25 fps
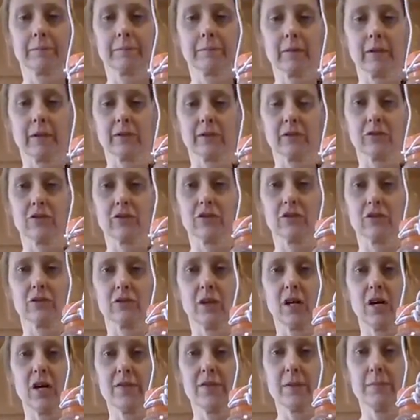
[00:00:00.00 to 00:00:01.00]
There's a
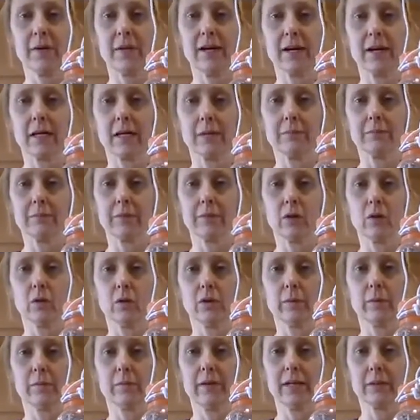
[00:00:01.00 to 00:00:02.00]
straw on the bottom, a
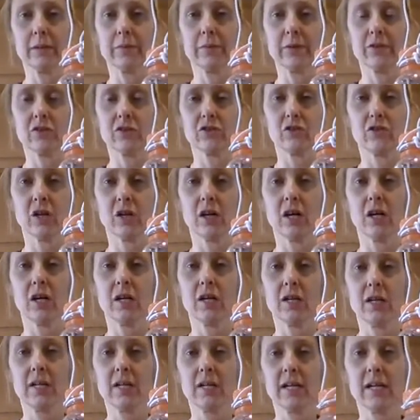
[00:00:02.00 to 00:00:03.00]
hole in the bottom with a
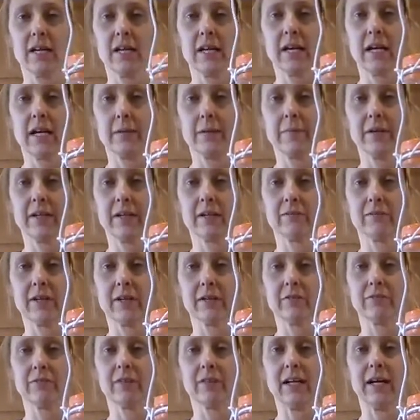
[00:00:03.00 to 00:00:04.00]
straw, and I made a
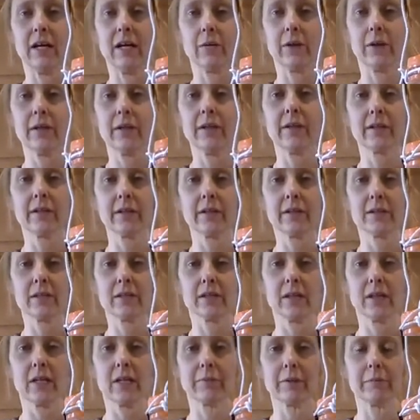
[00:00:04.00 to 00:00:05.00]
red flower
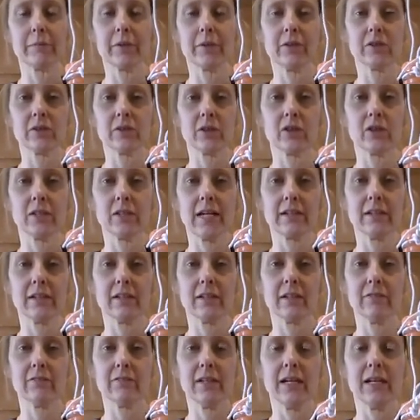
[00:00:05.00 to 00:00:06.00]
because the hummingbirds are
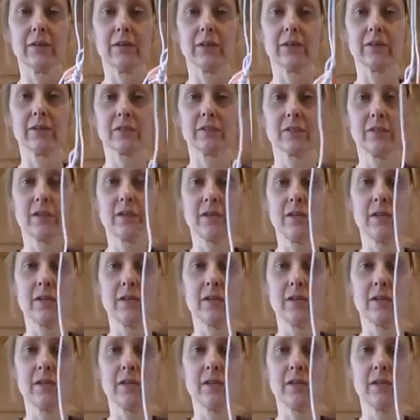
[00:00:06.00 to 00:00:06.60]
attracted to flowers.